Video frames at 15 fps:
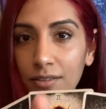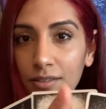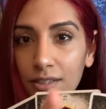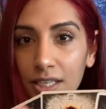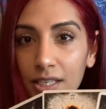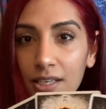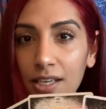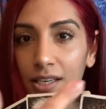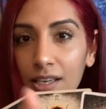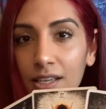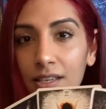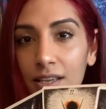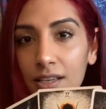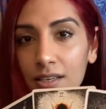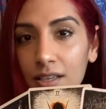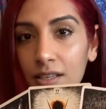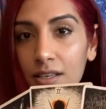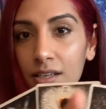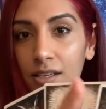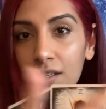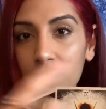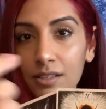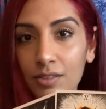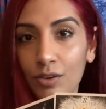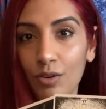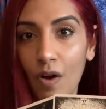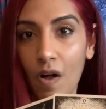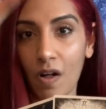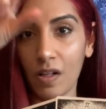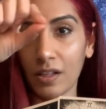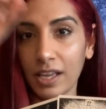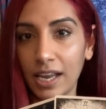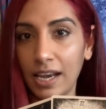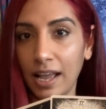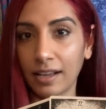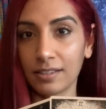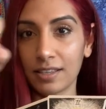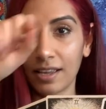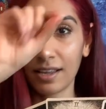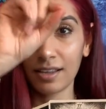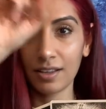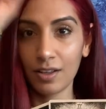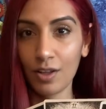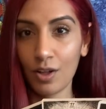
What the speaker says: Ding, ding, ding, ding, ding, ding. They're all connecting.